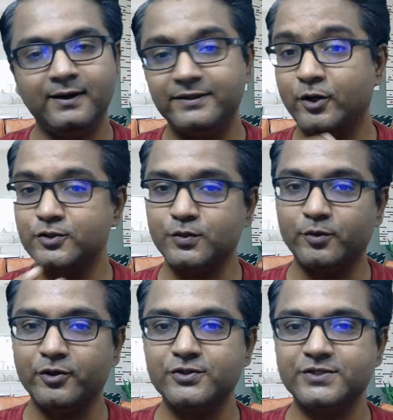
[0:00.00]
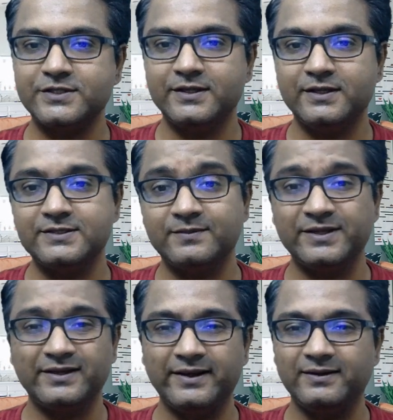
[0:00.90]
They also produce
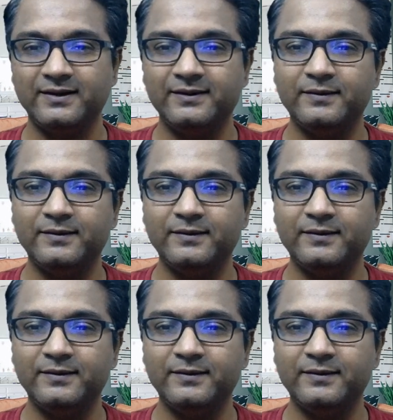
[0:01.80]
something like